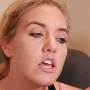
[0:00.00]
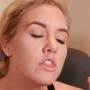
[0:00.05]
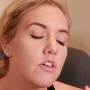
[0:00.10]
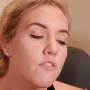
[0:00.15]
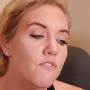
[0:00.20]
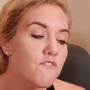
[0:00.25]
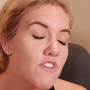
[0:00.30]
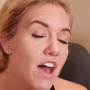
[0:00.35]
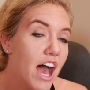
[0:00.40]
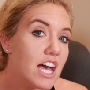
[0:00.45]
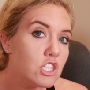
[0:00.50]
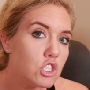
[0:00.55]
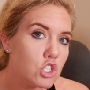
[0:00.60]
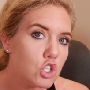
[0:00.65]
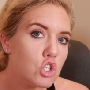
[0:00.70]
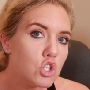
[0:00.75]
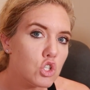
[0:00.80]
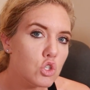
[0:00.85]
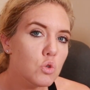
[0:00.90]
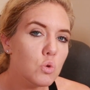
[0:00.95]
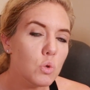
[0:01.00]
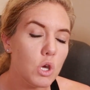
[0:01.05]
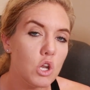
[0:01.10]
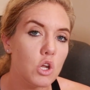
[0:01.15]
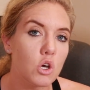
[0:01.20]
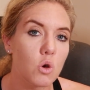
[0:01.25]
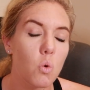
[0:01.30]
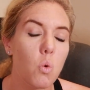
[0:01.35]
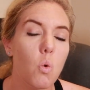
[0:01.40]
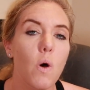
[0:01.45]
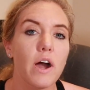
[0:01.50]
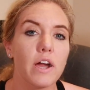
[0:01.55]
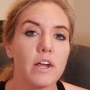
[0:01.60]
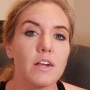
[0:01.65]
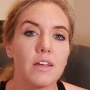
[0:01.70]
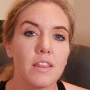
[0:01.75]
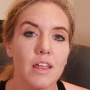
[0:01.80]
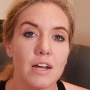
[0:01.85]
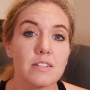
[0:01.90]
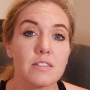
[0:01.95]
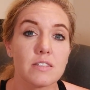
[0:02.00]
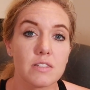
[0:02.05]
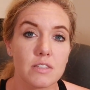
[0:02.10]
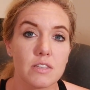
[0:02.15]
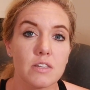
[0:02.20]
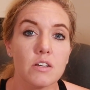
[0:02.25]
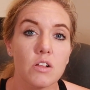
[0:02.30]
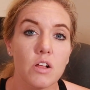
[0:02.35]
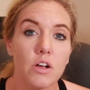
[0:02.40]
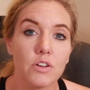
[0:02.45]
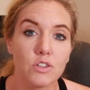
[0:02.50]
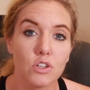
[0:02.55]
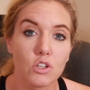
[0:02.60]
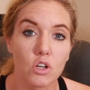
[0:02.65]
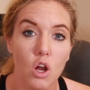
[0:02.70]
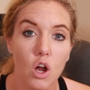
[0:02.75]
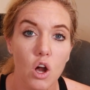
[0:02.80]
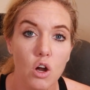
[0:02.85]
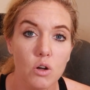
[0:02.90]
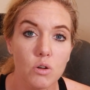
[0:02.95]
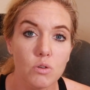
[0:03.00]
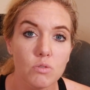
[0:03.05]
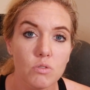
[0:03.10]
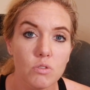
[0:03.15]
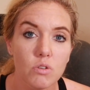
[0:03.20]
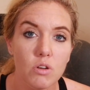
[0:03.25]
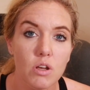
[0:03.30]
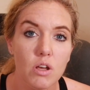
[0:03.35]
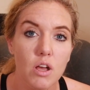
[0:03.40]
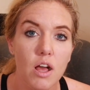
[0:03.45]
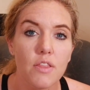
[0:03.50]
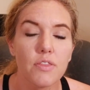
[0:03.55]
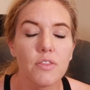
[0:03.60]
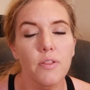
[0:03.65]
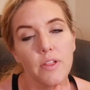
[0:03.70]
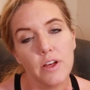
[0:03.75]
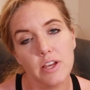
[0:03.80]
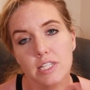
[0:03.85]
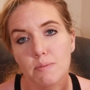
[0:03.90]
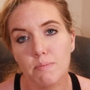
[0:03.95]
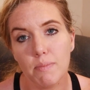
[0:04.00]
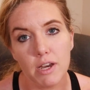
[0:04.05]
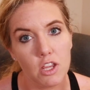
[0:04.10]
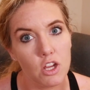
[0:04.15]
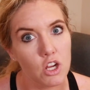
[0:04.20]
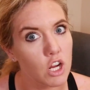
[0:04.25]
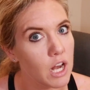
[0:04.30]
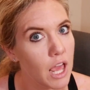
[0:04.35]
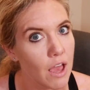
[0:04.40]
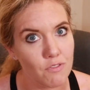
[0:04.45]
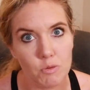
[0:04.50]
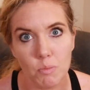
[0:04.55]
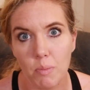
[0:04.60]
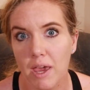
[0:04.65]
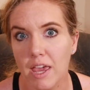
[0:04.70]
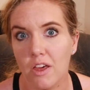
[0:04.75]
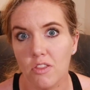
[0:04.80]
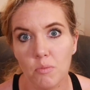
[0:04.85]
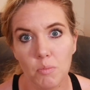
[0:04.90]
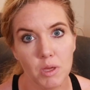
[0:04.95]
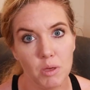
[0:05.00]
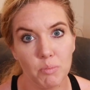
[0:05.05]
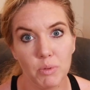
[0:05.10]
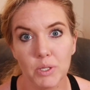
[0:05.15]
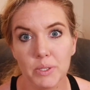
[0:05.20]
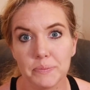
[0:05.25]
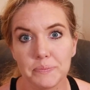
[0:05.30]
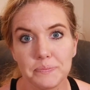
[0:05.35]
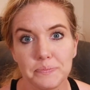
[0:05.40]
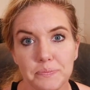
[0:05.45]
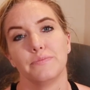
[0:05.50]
the faster you can acquire that skill on your own, the less money you're gonna have to pay other people.